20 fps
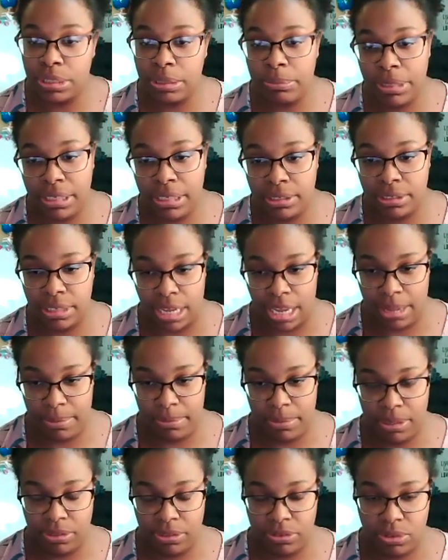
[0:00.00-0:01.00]
in the
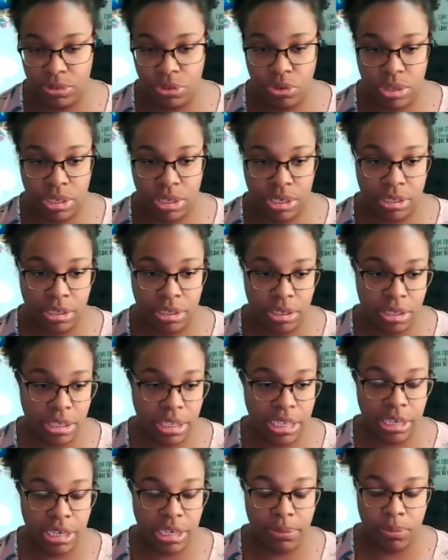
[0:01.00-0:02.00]
meantime is you could
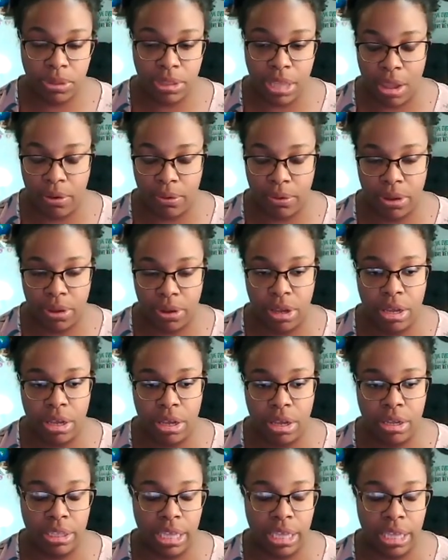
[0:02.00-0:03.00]
clean it with
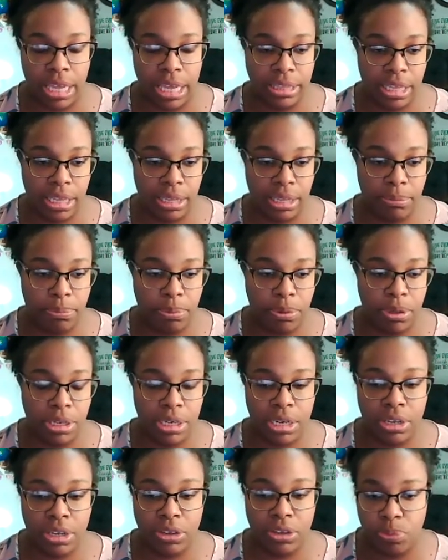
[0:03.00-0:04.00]
alcohol and then
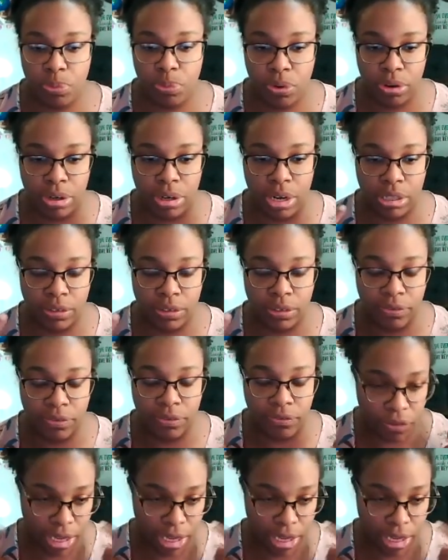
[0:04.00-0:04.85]
put neosporin on the